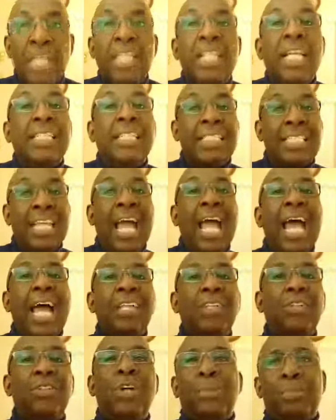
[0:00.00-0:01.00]
then tie
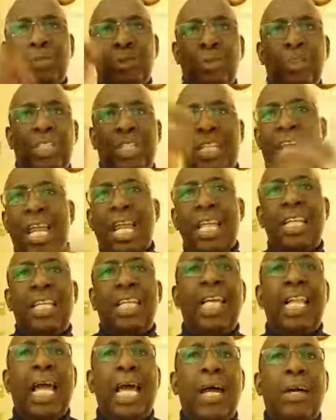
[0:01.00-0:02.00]
you up so you can't
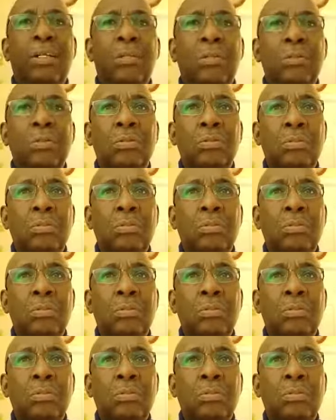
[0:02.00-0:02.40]
get out.